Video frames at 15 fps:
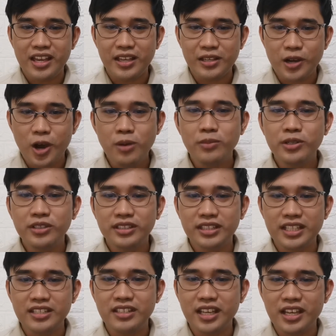a common
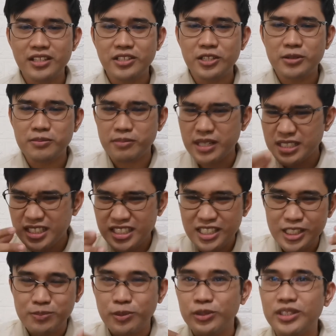teenager
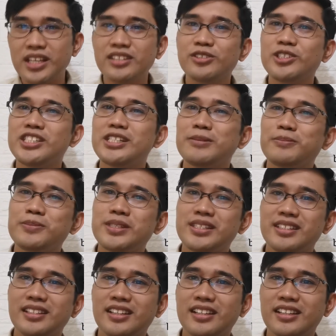munches potato
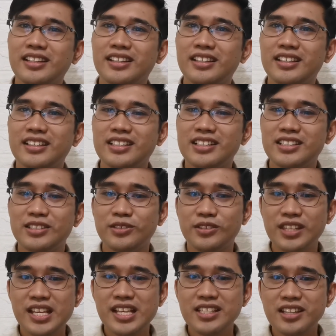chips. So
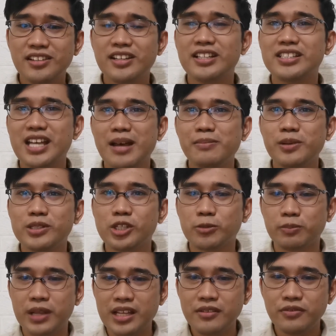these are examples
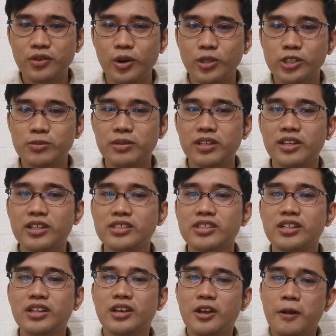of plain folks
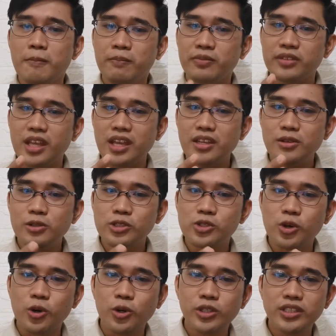because they
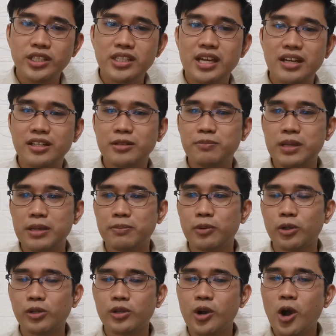used ordinary
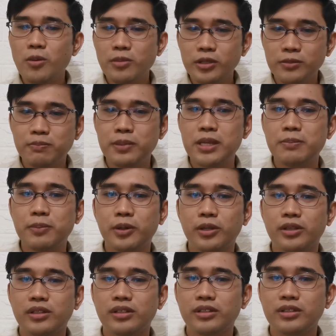people, common people,